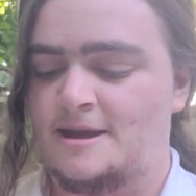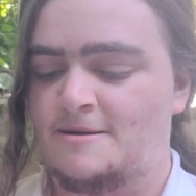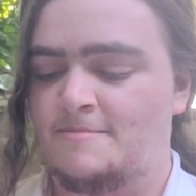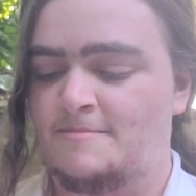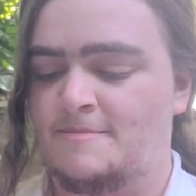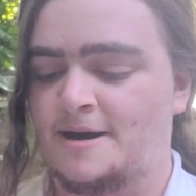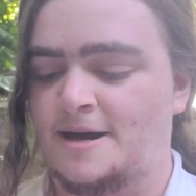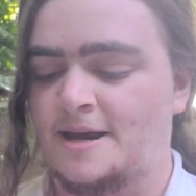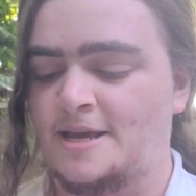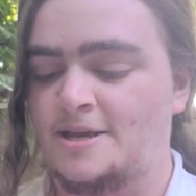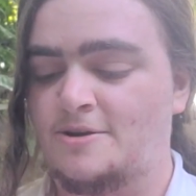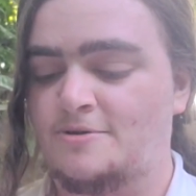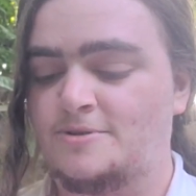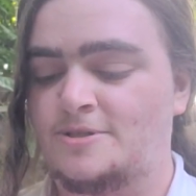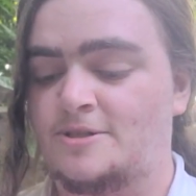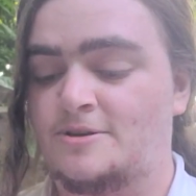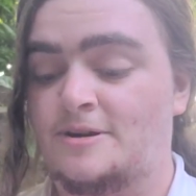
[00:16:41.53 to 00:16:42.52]
My
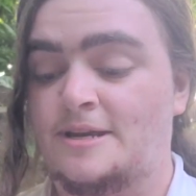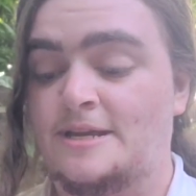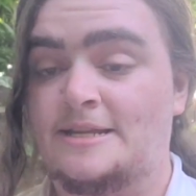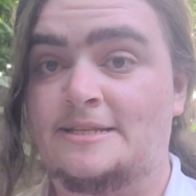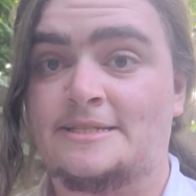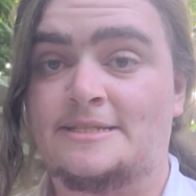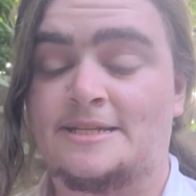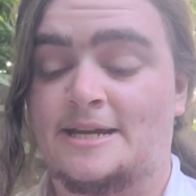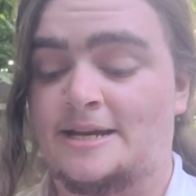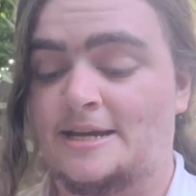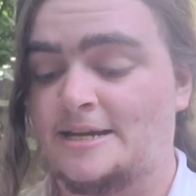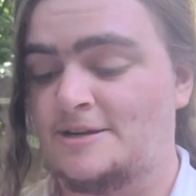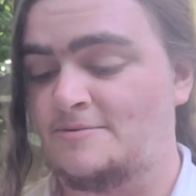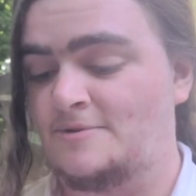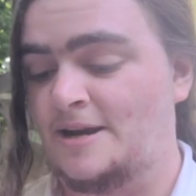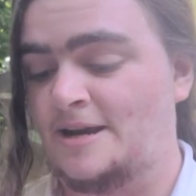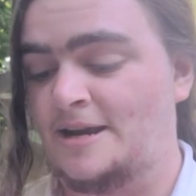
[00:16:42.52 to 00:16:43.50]
goats are
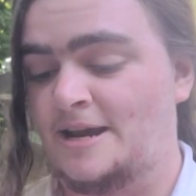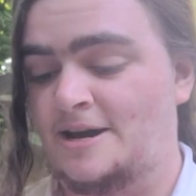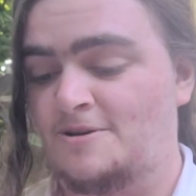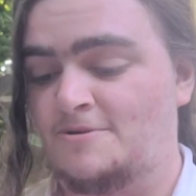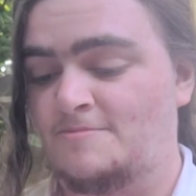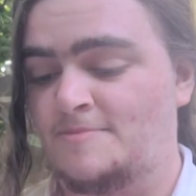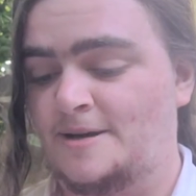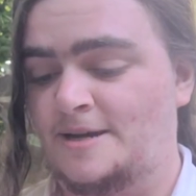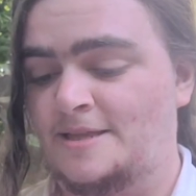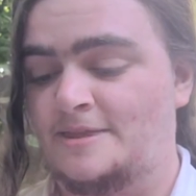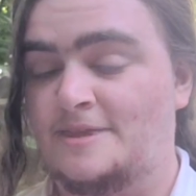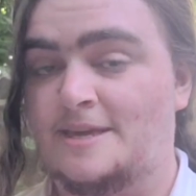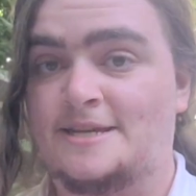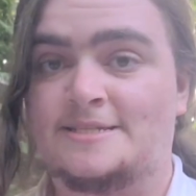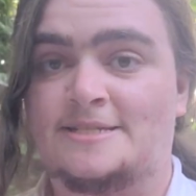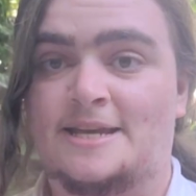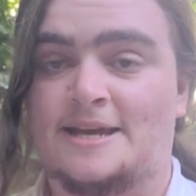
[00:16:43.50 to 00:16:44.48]
inside right now, but
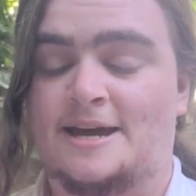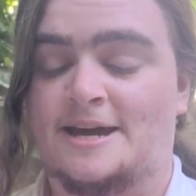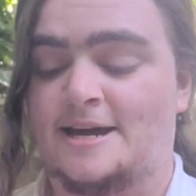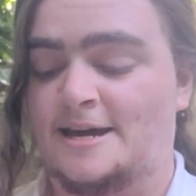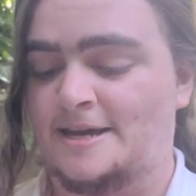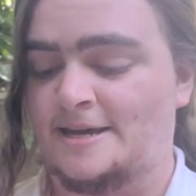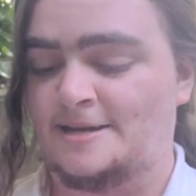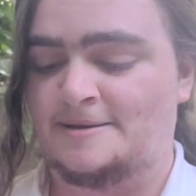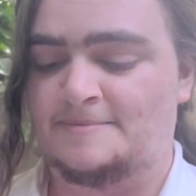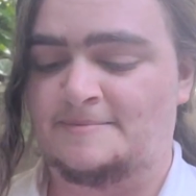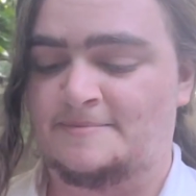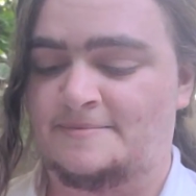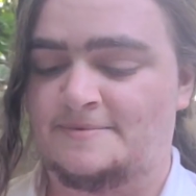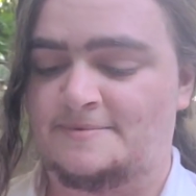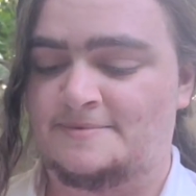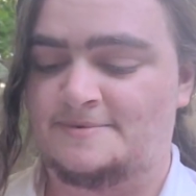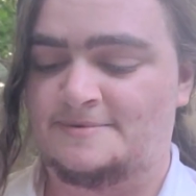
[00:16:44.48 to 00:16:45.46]
they say hi.
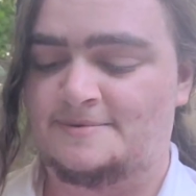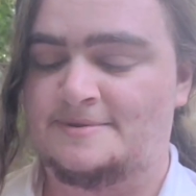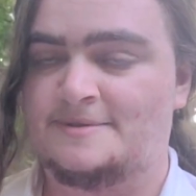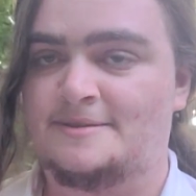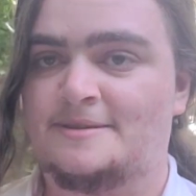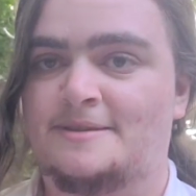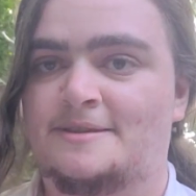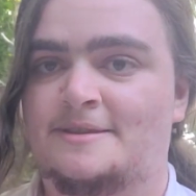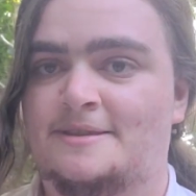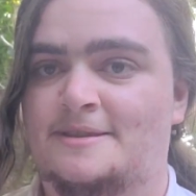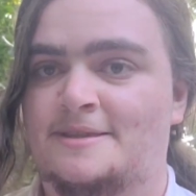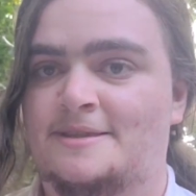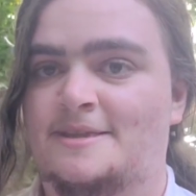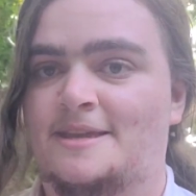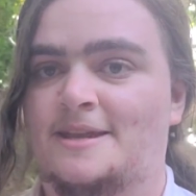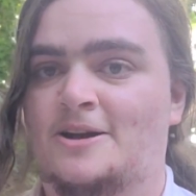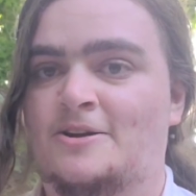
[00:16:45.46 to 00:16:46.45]

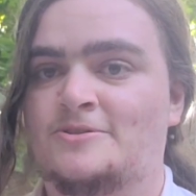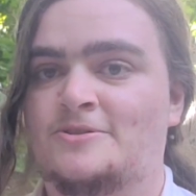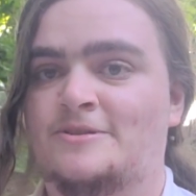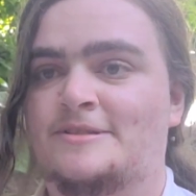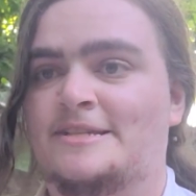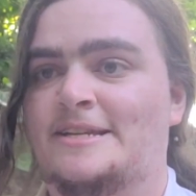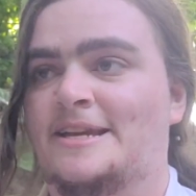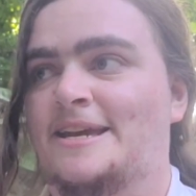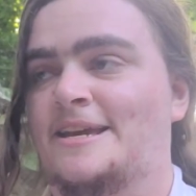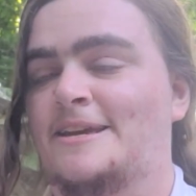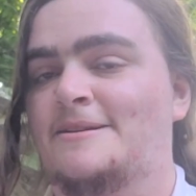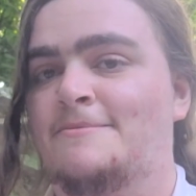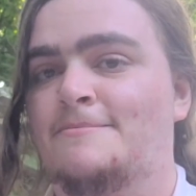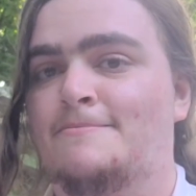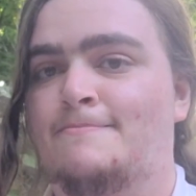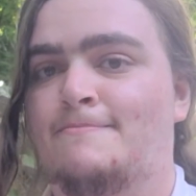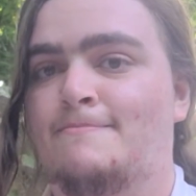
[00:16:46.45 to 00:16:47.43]
They also say
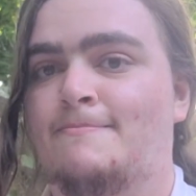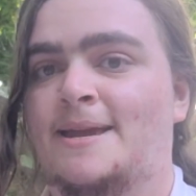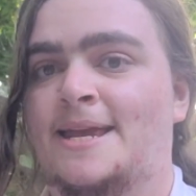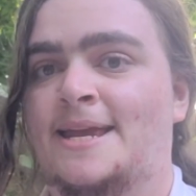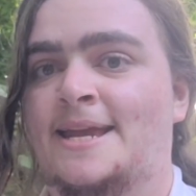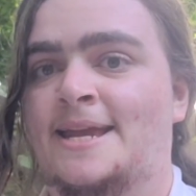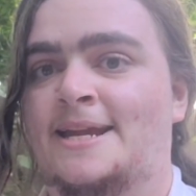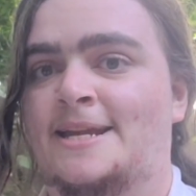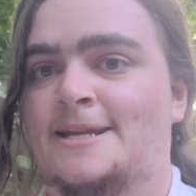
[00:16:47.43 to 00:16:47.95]
meh.